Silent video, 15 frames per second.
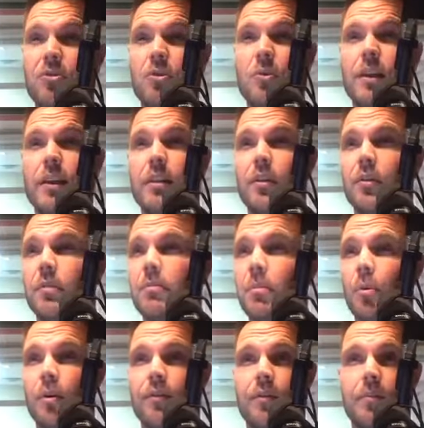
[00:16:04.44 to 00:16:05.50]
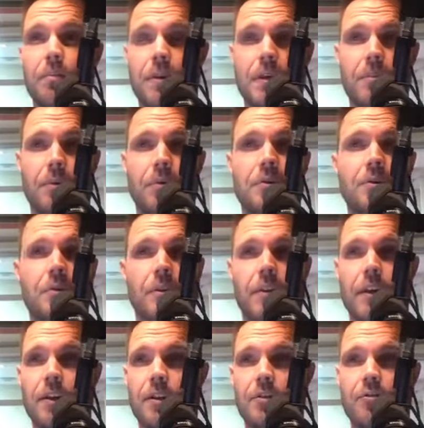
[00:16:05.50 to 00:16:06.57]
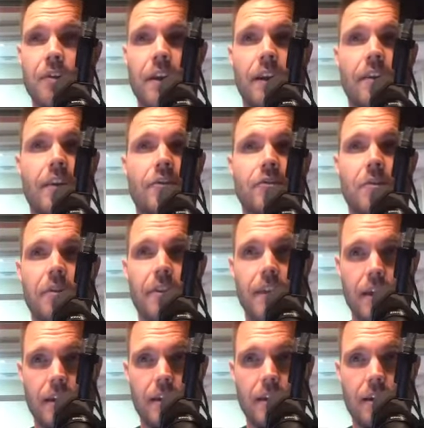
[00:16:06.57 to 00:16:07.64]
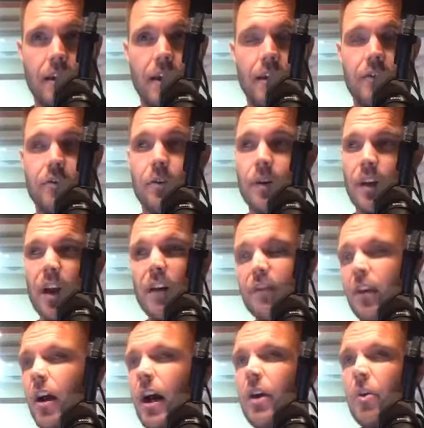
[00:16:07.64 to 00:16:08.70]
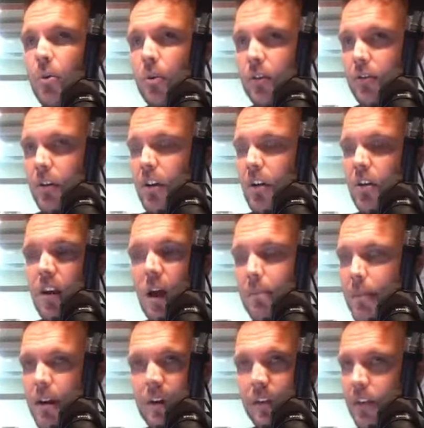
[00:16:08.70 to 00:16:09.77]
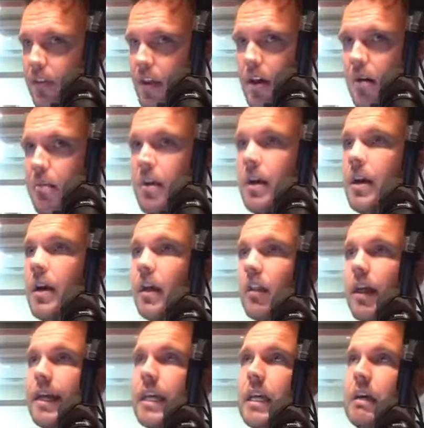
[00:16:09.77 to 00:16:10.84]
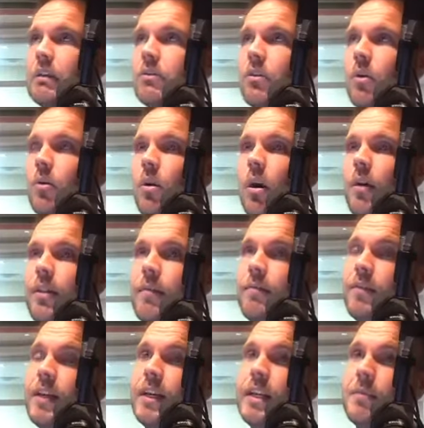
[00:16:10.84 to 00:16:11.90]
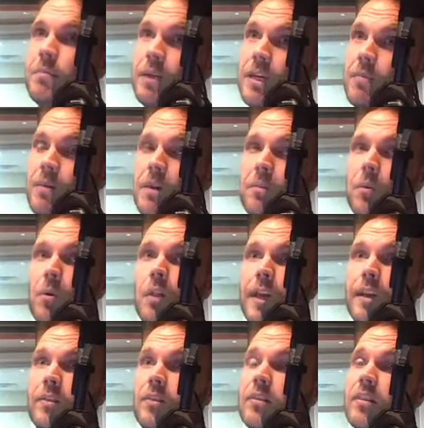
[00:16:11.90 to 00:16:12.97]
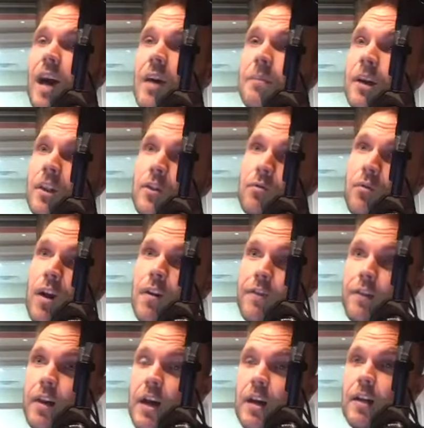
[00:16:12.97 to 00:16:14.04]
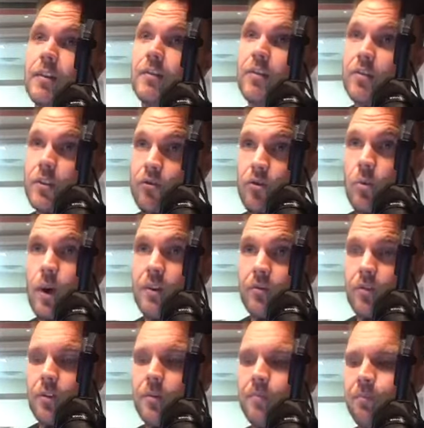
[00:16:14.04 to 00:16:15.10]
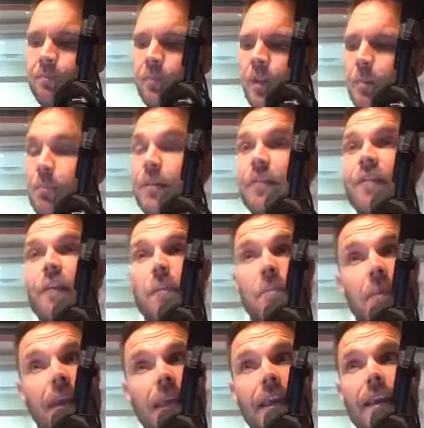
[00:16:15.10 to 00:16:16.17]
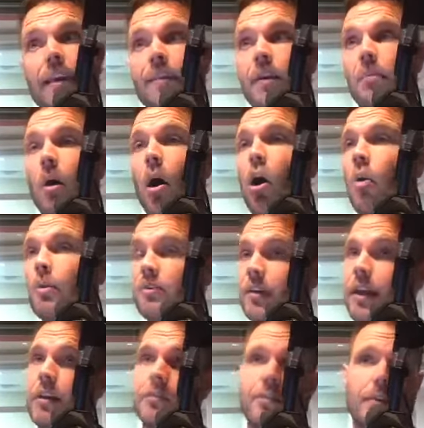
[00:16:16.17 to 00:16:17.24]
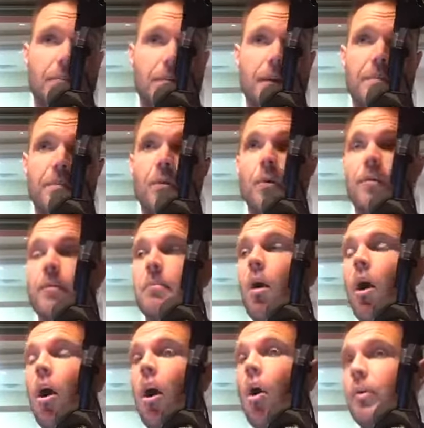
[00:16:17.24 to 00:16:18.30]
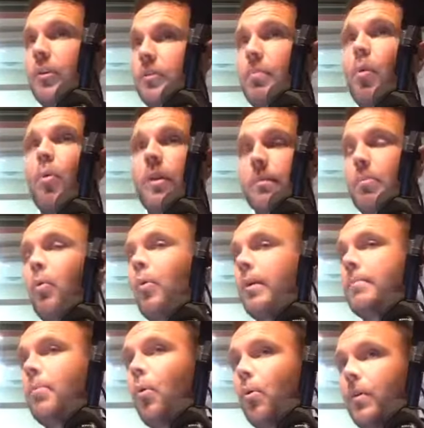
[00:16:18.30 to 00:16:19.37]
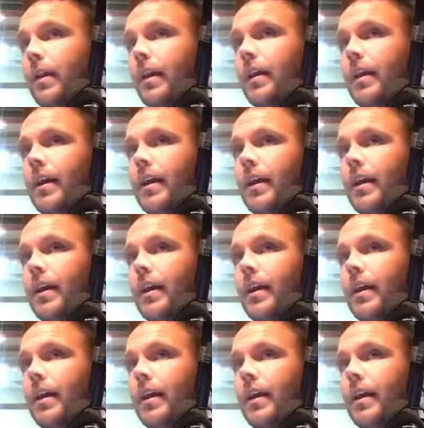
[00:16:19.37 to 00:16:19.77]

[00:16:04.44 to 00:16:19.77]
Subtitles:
you can learn more from people who you think are draining than you think. So get off your high horse. You're not better than them. Like, don't call them VDP people. Like, it's a diamond in the rough kind of situation. But for me, if I'm always counseling people, if I'm always pouring,